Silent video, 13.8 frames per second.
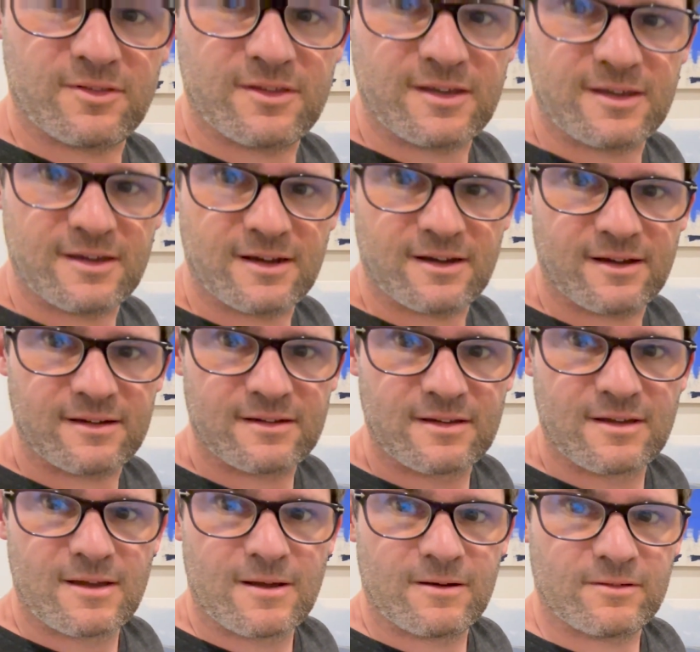the, uh,
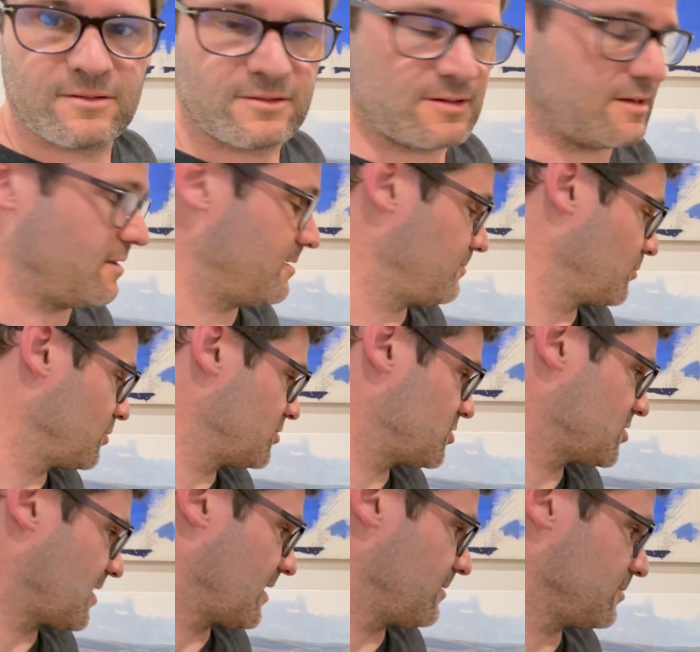um, Good
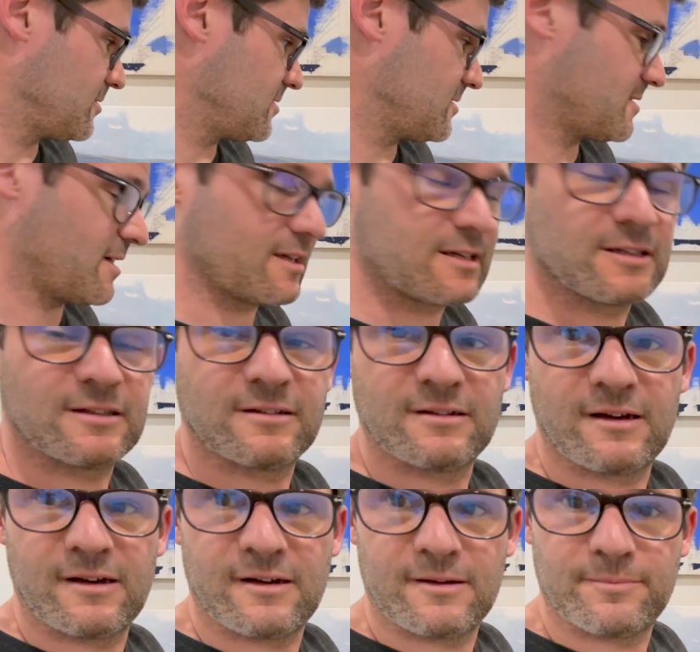Shed, which has taken
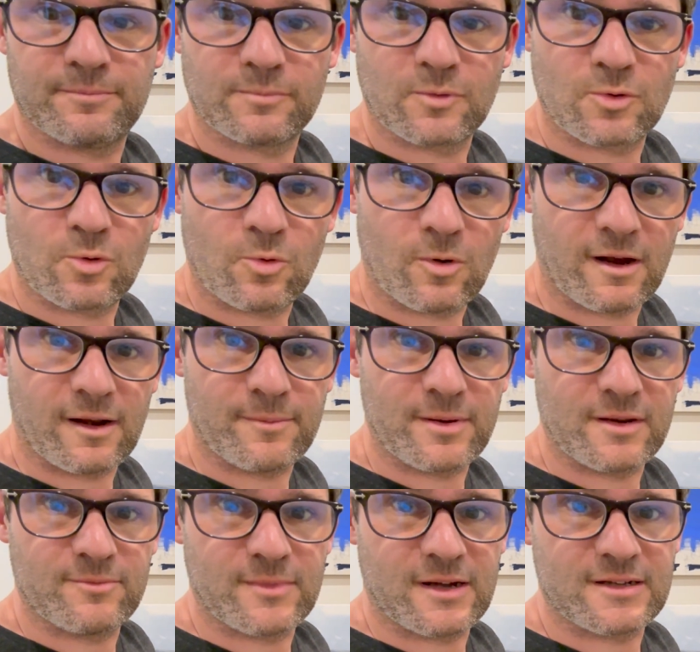um, quite a bit
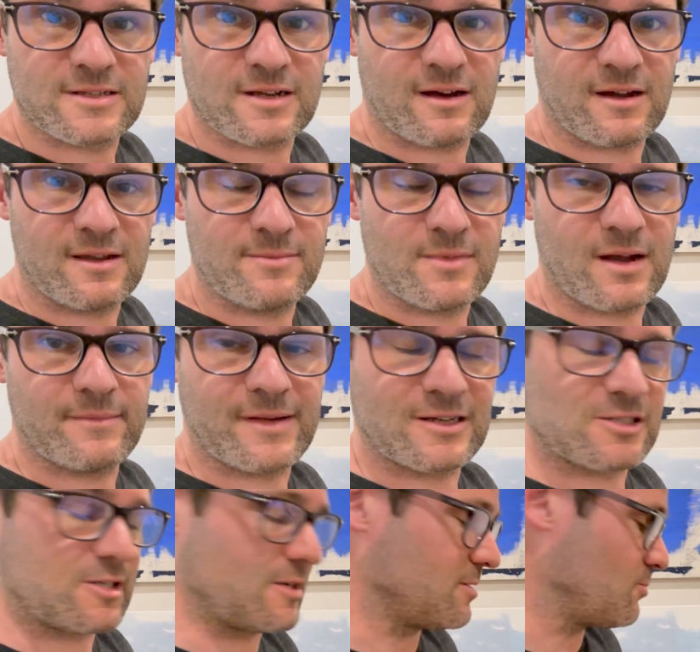of my time. I'm
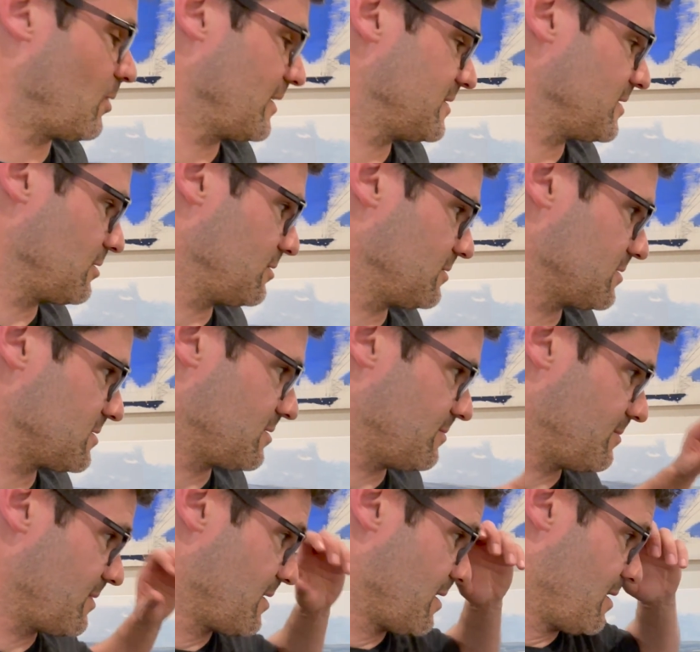actually waiting on
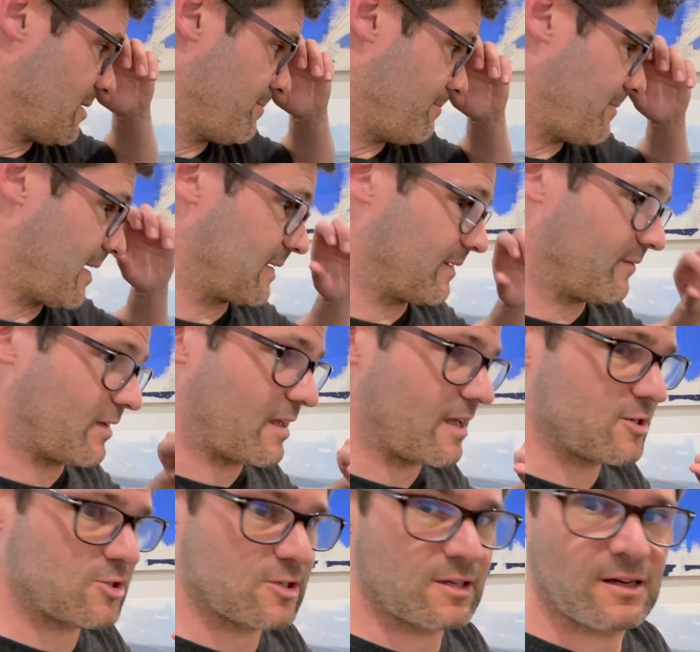some
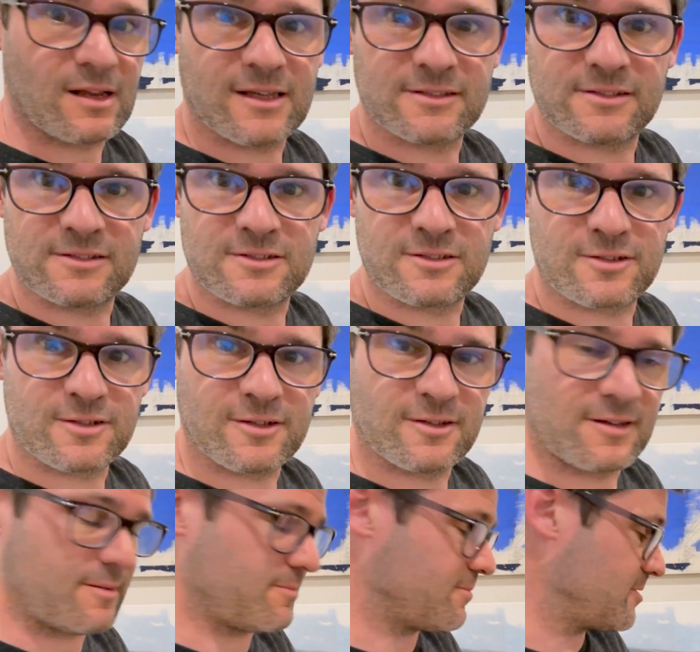magnification glasses to turn
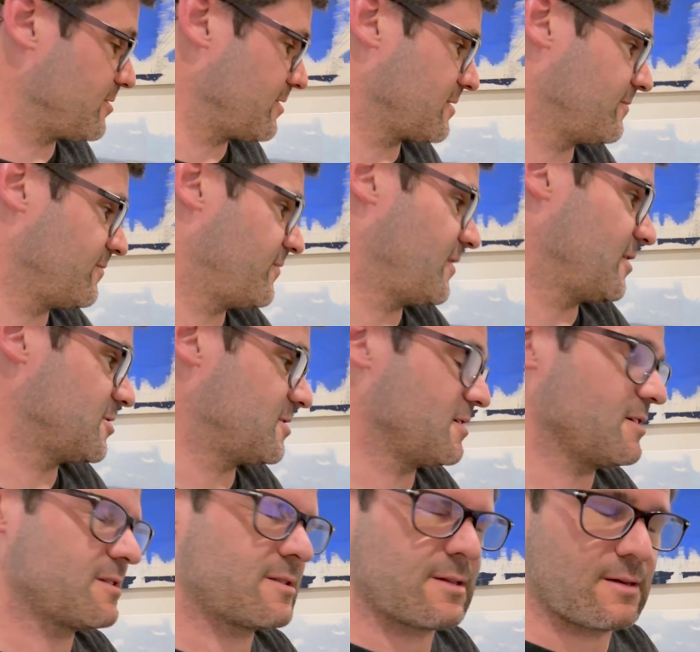up so I can finish
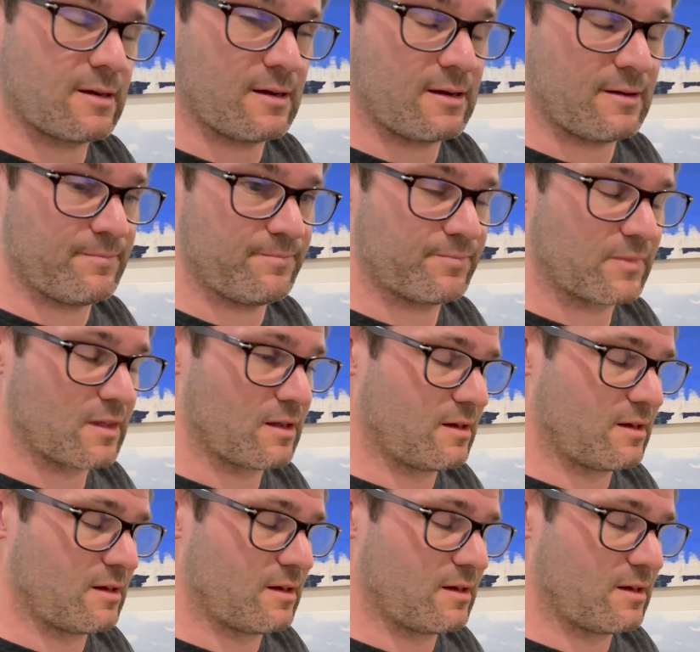this um,